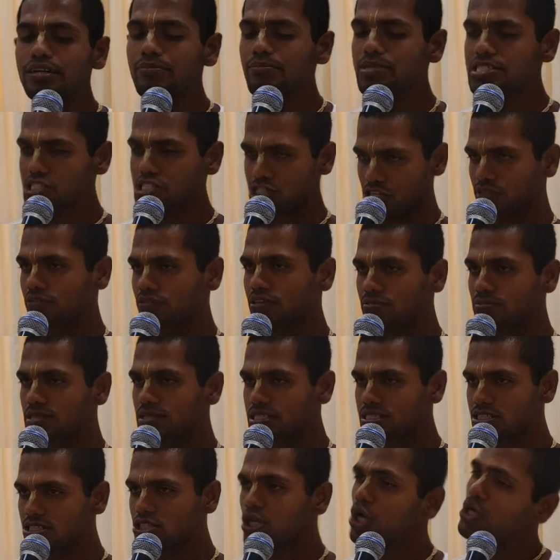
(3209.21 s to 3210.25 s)
means shravana,
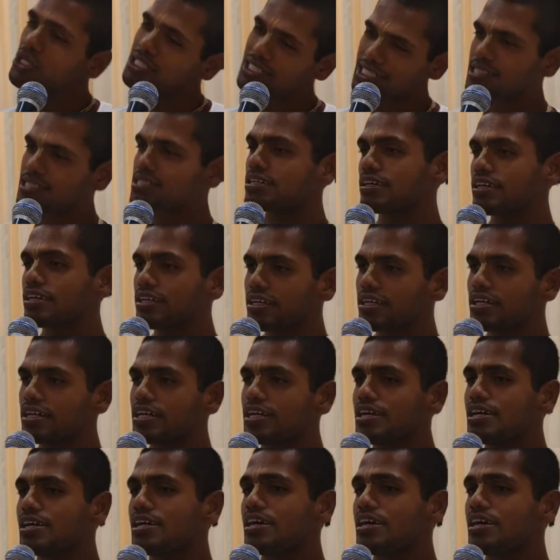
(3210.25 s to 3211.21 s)
means not just hearing,